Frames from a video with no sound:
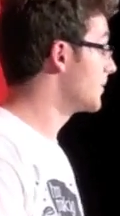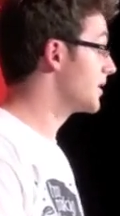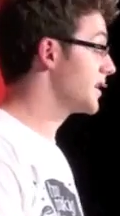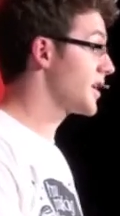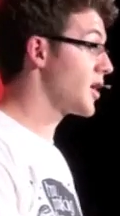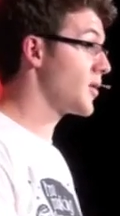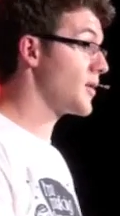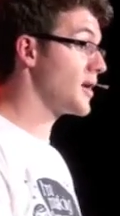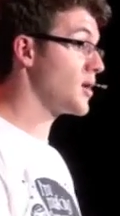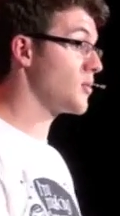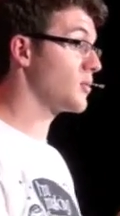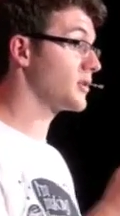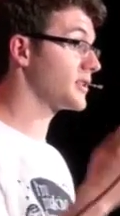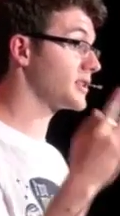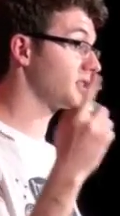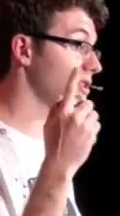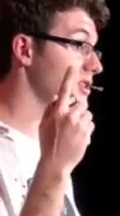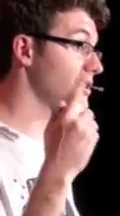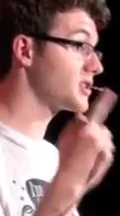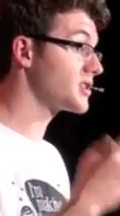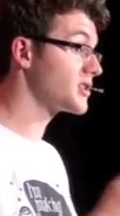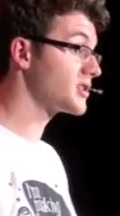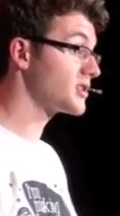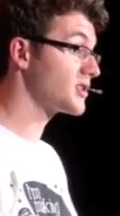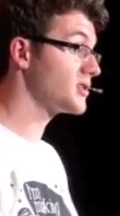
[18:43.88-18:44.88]
You know, it was a
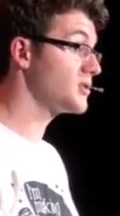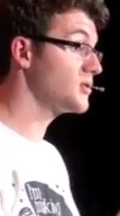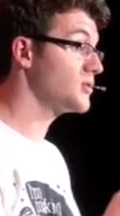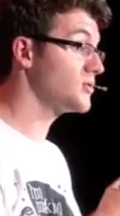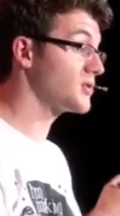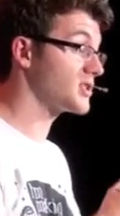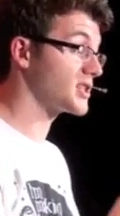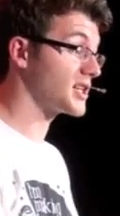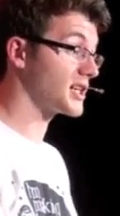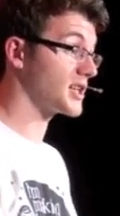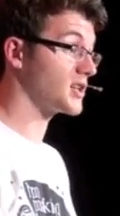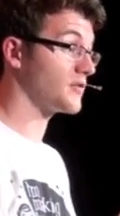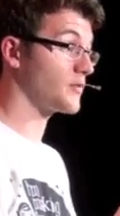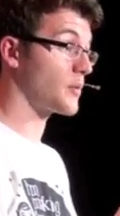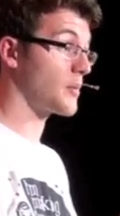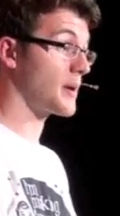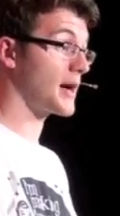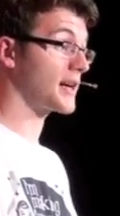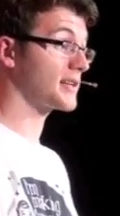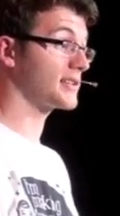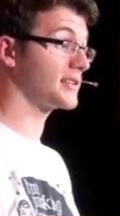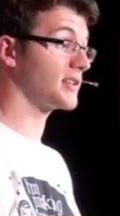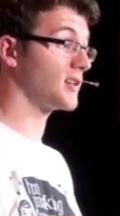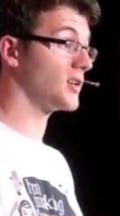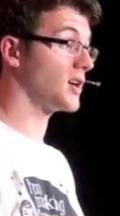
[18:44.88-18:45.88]
huge kick up the
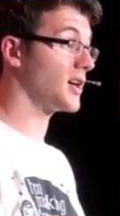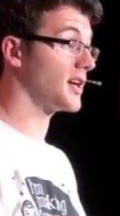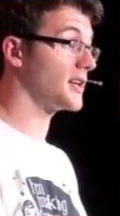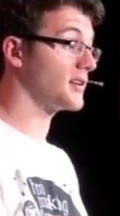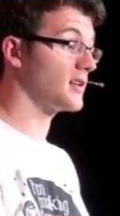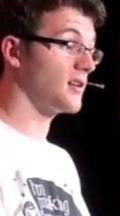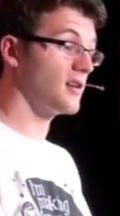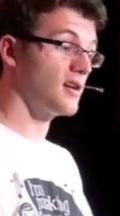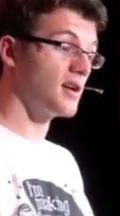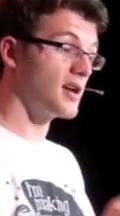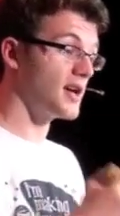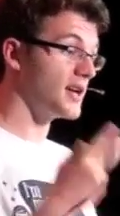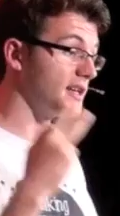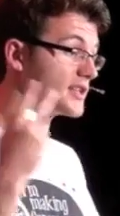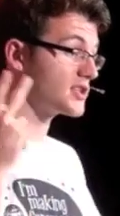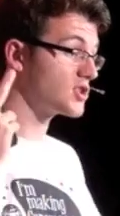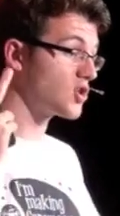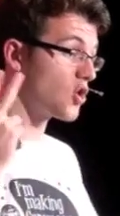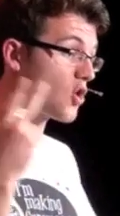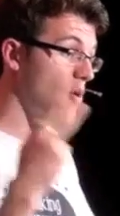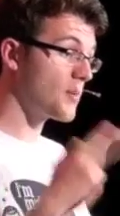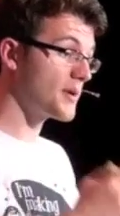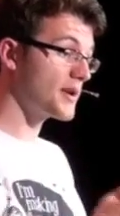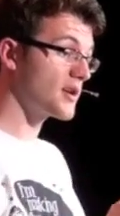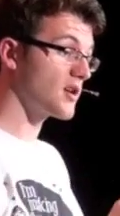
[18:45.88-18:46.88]
backside. It
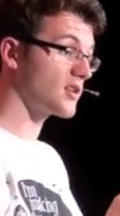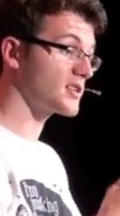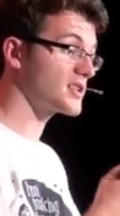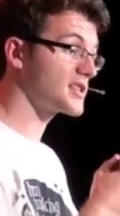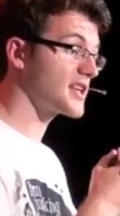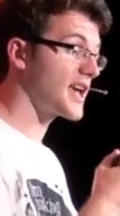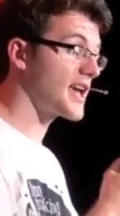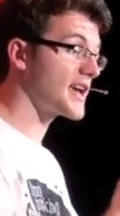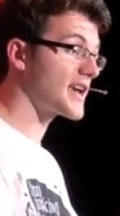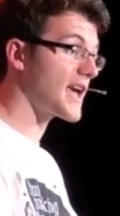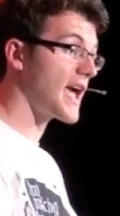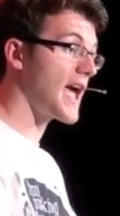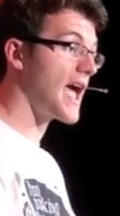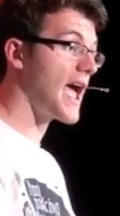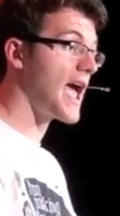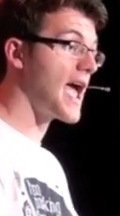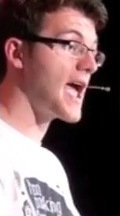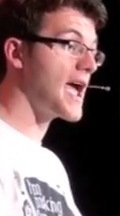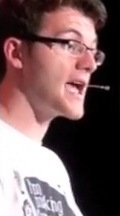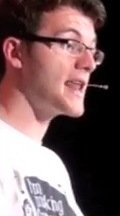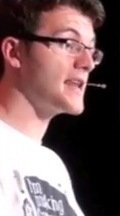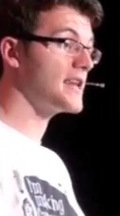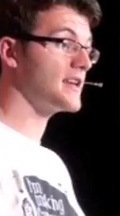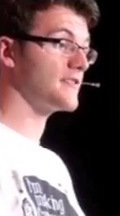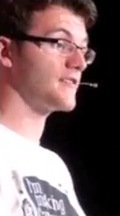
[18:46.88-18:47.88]
taught me not to take
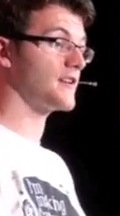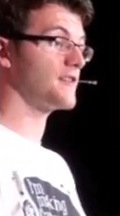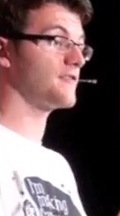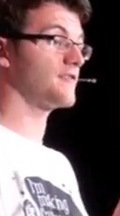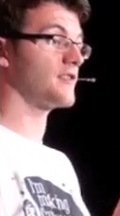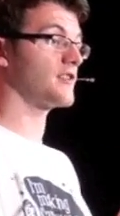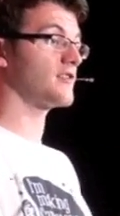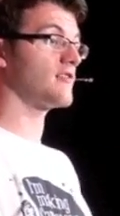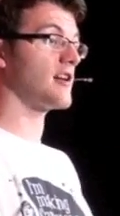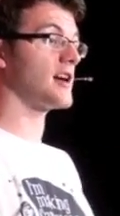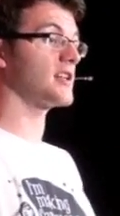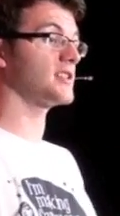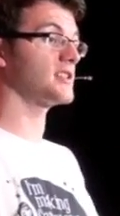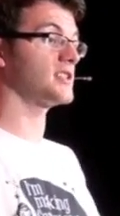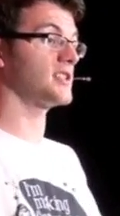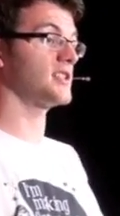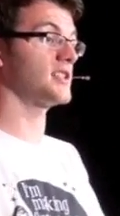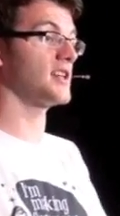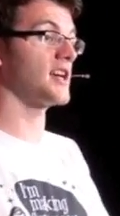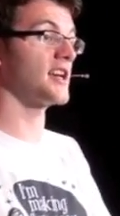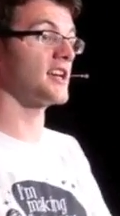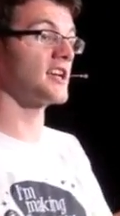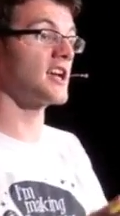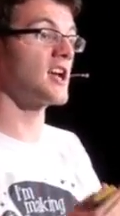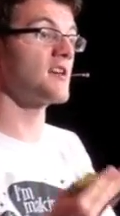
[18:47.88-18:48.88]
anything for
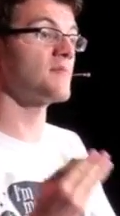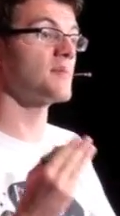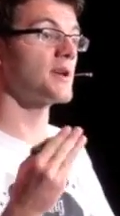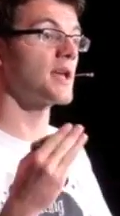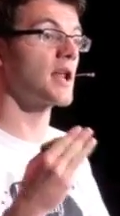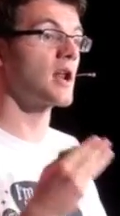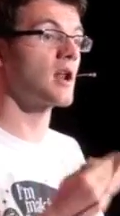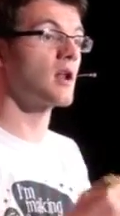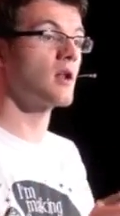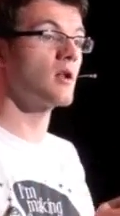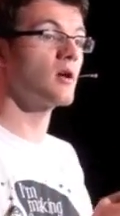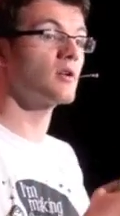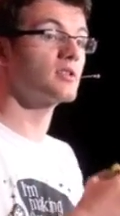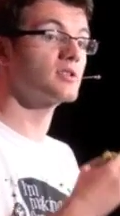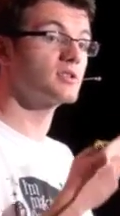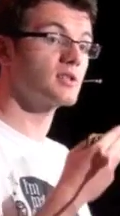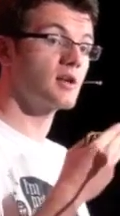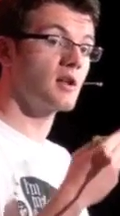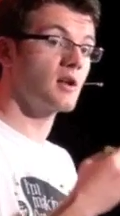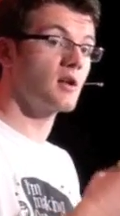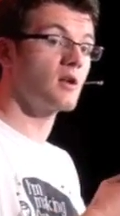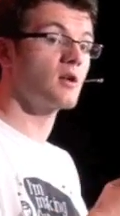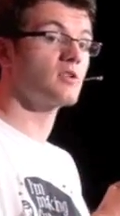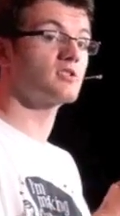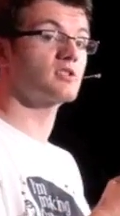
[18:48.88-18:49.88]
granted and gave me a
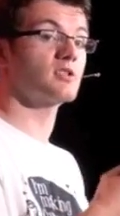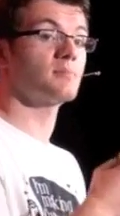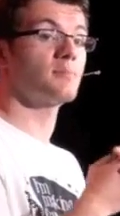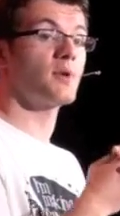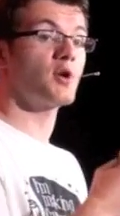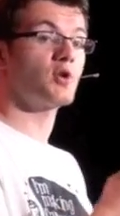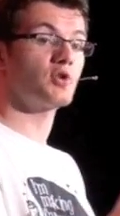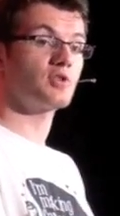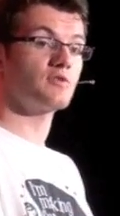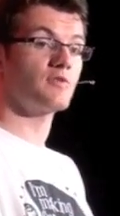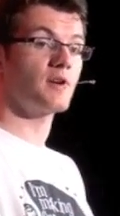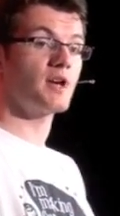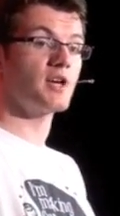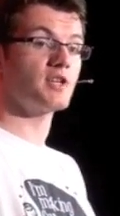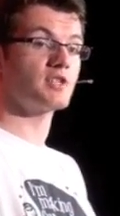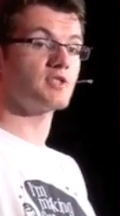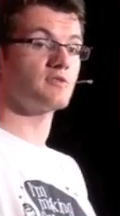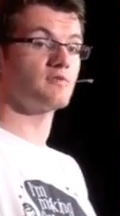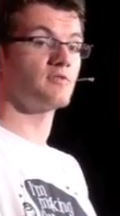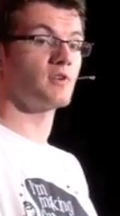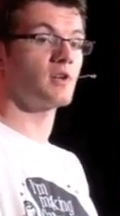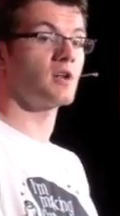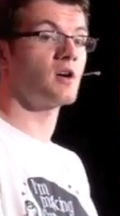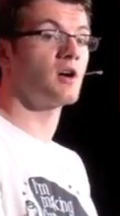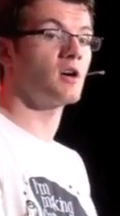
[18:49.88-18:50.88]
lot of
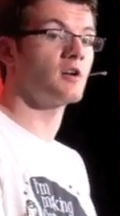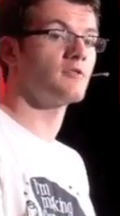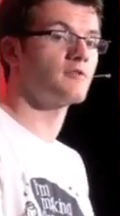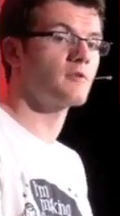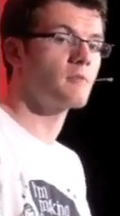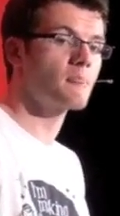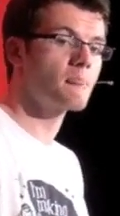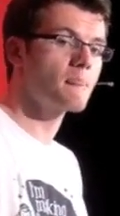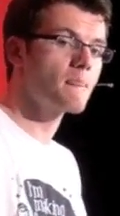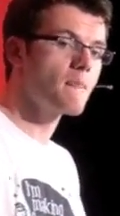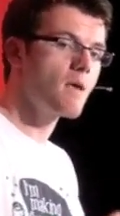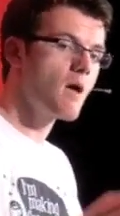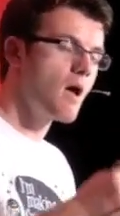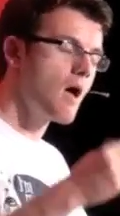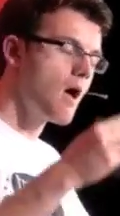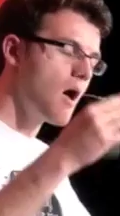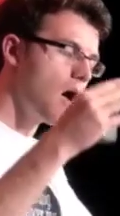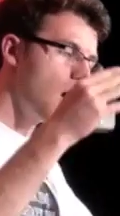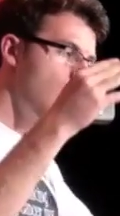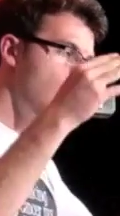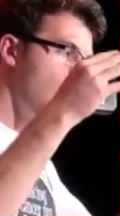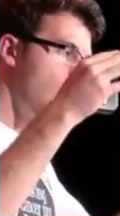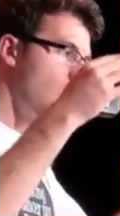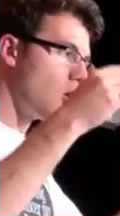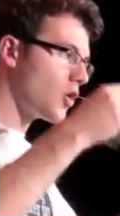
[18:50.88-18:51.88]
motivation for life.
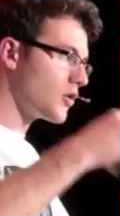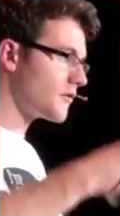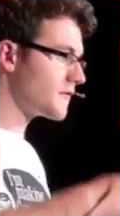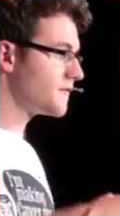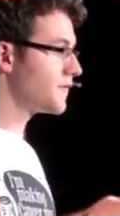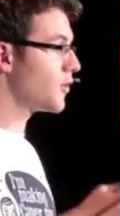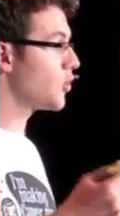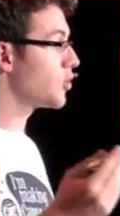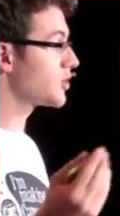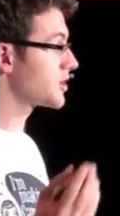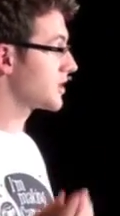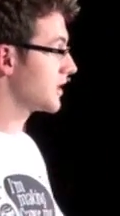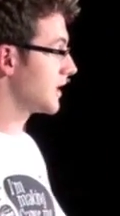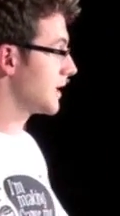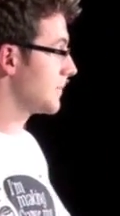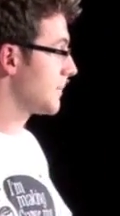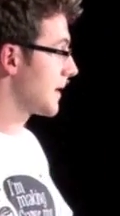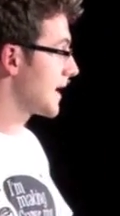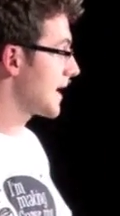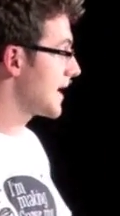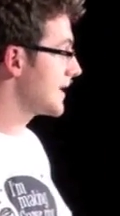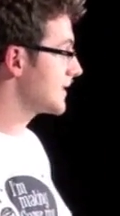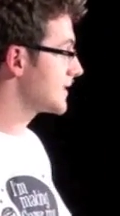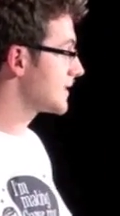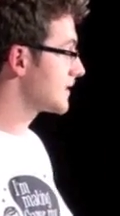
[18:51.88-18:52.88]
Unfortunately,
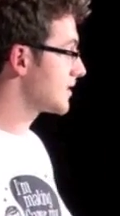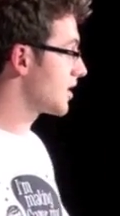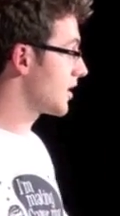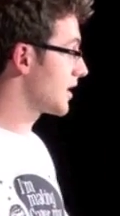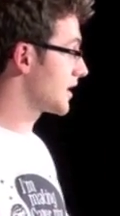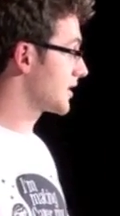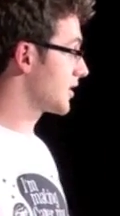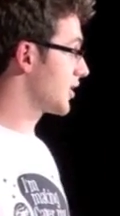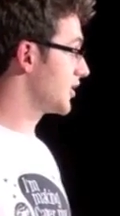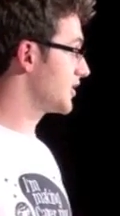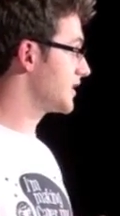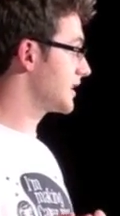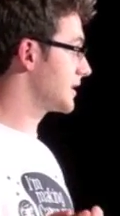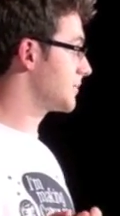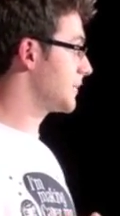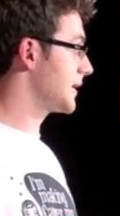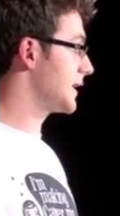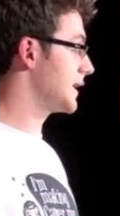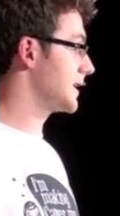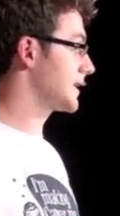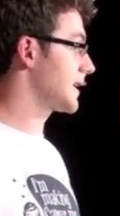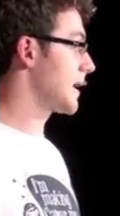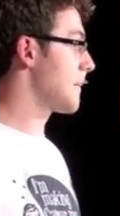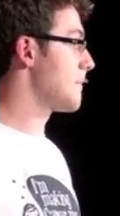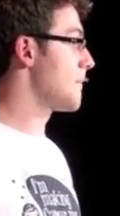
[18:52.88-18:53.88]
my later diagnosis
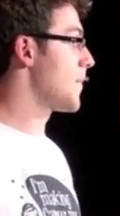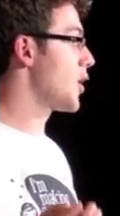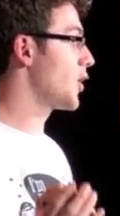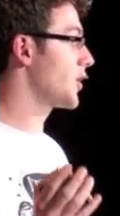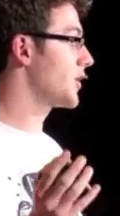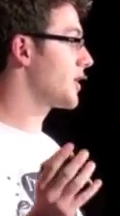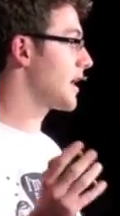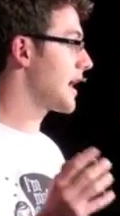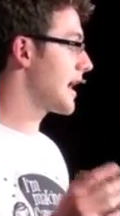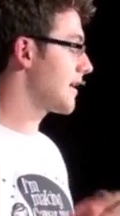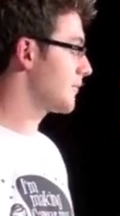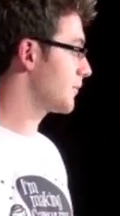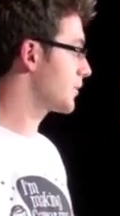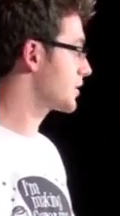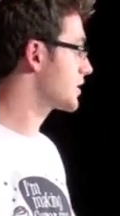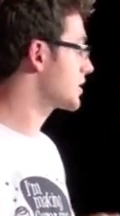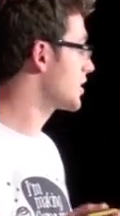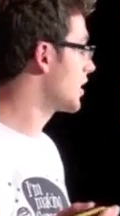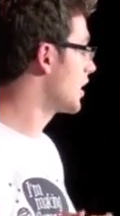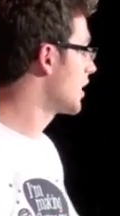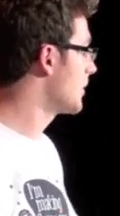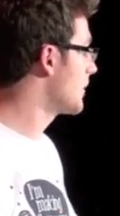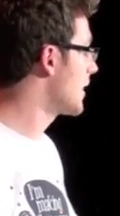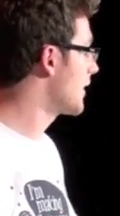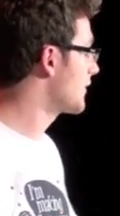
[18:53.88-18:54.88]
means I might not have much
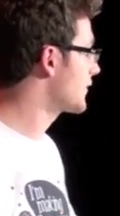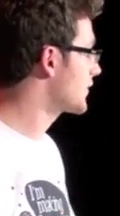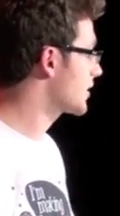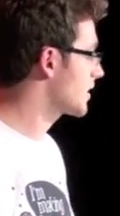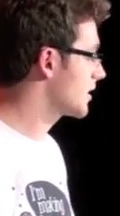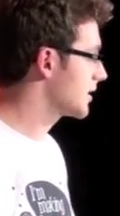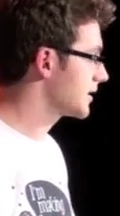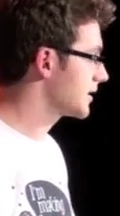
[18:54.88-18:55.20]
time left.